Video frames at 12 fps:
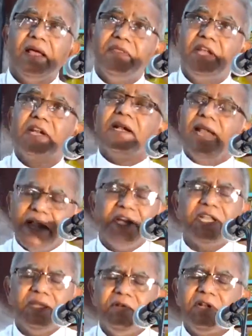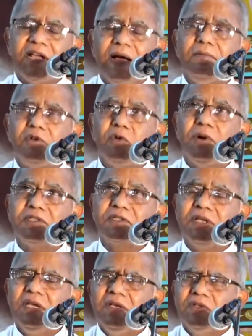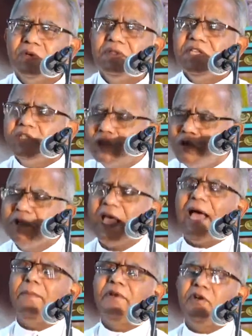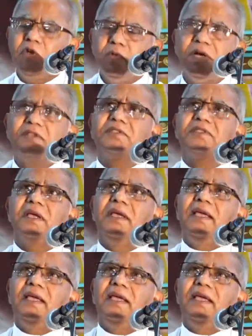Their clarity will come to us. So this should happen to us.